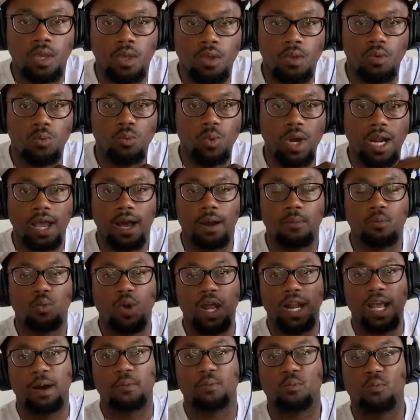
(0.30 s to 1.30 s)
What up,
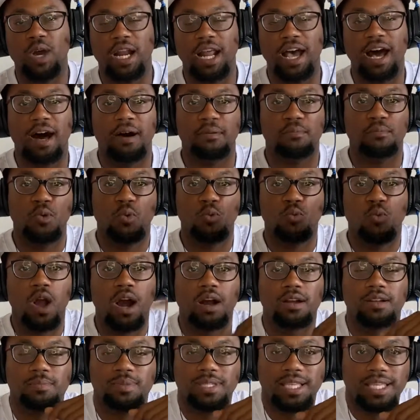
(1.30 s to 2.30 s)
what up, what up?
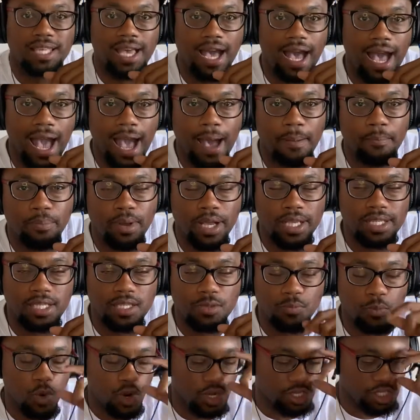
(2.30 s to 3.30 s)
Welcome to the Hot Button
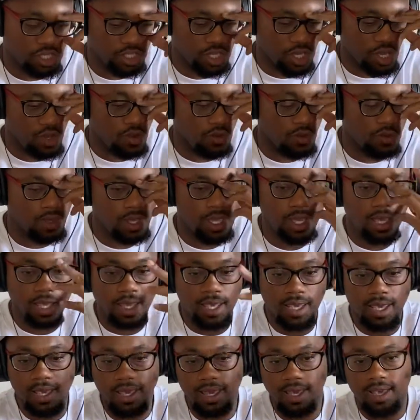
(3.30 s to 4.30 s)
Sports Show.
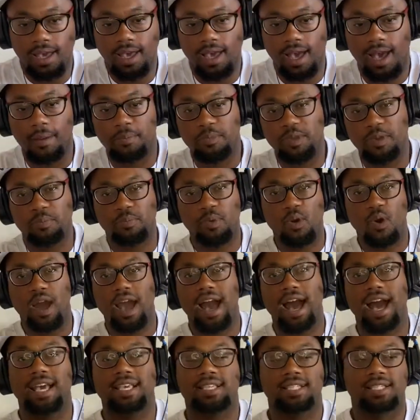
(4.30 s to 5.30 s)
I'm your boy
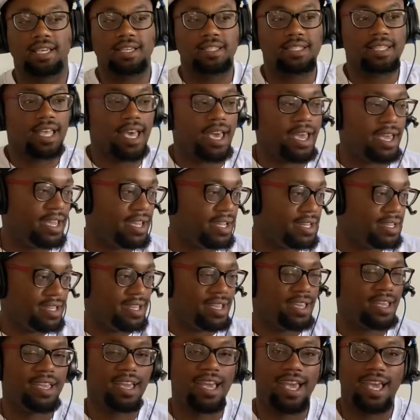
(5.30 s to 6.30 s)
Isaac Lane.
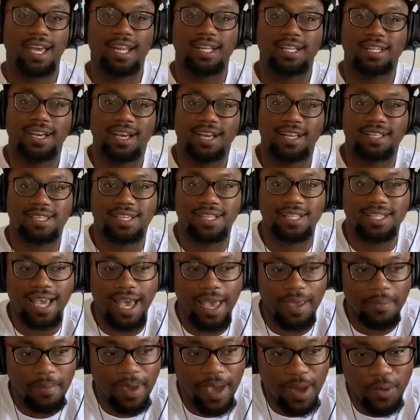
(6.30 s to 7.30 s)
And uh,
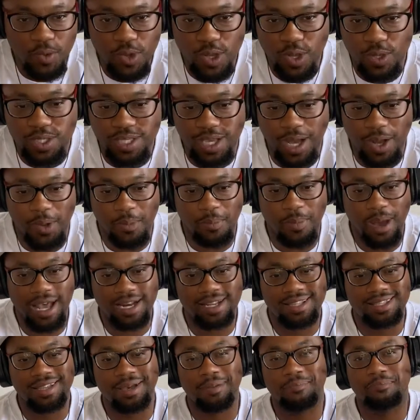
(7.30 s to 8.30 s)
today, man, we're going to talk about a
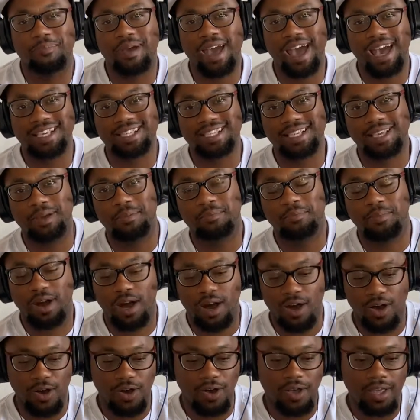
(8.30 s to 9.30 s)
little
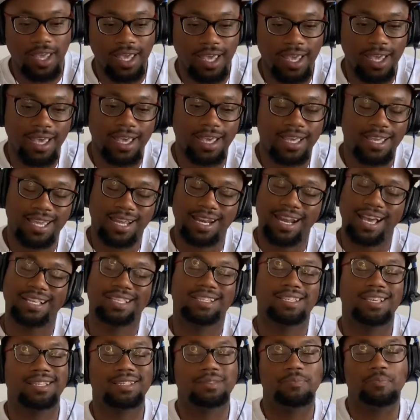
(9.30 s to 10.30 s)
basketball. Can I
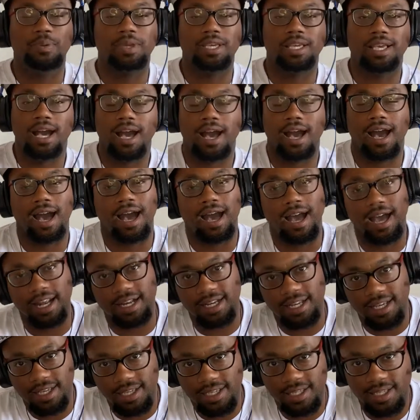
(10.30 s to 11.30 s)
just be
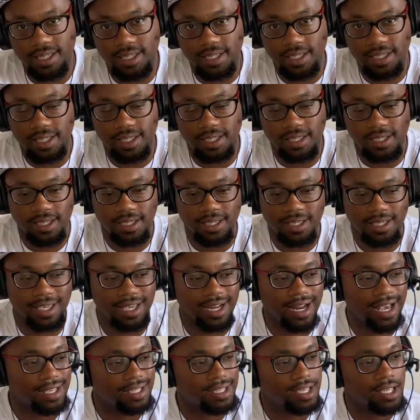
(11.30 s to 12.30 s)
honest? Can
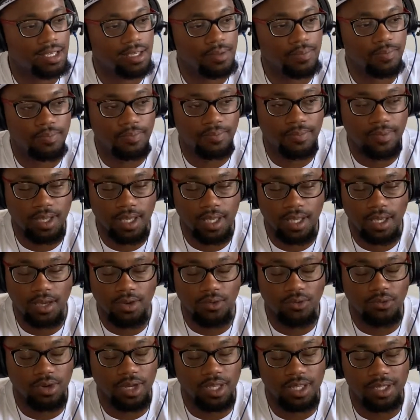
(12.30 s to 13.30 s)
I just really